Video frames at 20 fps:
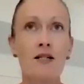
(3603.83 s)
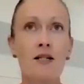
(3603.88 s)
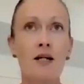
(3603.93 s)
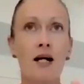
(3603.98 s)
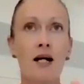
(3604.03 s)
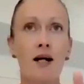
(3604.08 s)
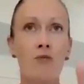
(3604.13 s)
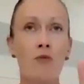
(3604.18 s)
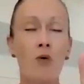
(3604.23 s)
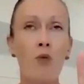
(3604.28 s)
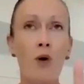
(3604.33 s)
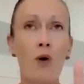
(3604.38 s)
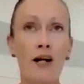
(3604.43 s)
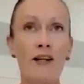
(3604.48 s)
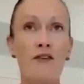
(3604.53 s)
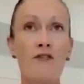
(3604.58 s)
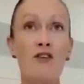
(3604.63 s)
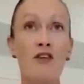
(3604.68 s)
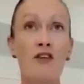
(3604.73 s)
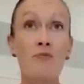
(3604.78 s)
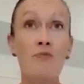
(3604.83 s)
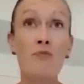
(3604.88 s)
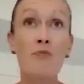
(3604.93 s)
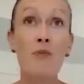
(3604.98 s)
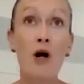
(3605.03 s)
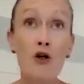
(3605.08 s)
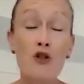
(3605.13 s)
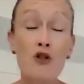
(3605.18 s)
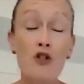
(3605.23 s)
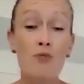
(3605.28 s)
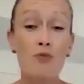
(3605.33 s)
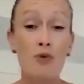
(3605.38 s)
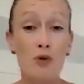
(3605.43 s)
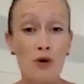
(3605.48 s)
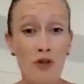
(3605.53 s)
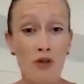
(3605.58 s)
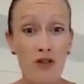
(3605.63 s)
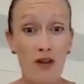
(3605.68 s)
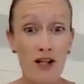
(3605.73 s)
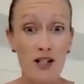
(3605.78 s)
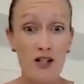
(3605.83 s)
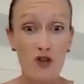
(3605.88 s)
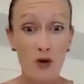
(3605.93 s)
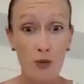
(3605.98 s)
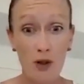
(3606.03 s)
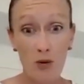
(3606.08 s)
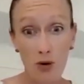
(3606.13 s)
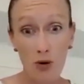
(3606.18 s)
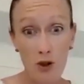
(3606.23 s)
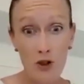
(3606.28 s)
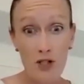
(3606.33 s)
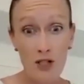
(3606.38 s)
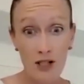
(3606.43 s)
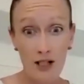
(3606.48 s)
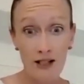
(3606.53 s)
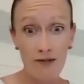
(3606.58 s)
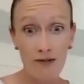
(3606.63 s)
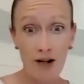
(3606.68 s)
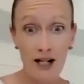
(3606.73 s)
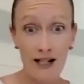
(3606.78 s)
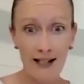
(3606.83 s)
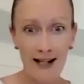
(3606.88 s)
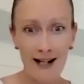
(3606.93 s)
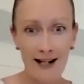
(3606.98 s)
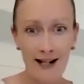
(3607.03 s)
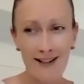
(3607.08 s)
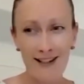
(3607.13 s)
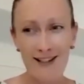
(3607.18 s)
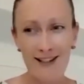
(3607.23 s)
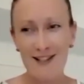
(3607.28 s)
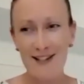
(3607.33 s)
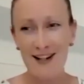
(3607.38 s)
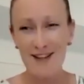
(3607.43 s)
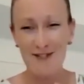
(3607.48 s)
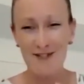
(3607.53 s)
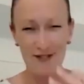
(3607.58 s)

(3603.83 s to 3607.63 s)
um, one of the most important things for me personally right now, aside